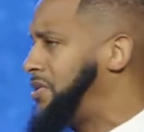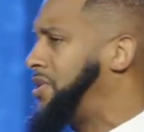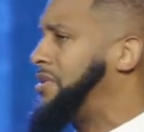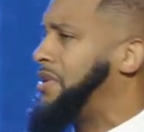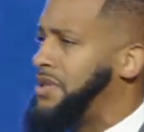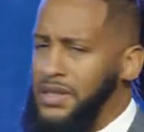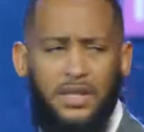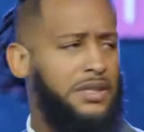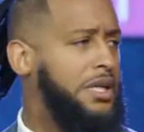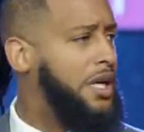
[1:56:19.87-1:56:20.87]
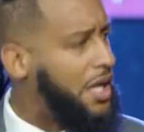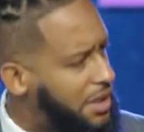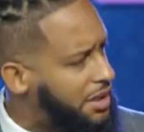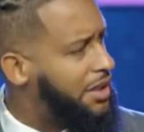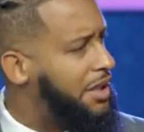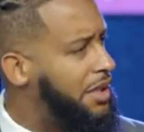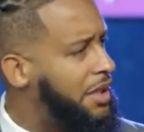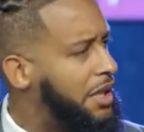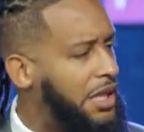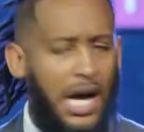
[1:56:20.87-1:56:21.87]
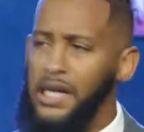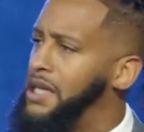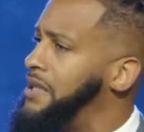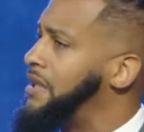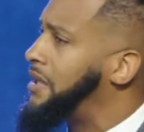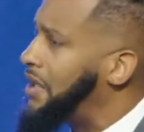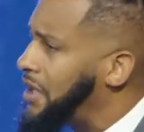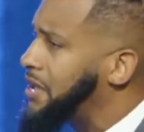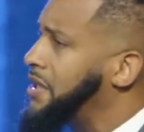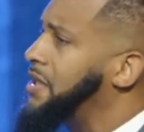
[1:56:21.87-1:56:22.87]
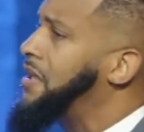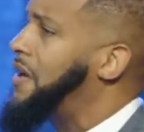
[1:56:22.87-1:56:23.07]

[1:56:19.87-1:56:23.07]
"Don't you know this is a hunter? He out here to kill us and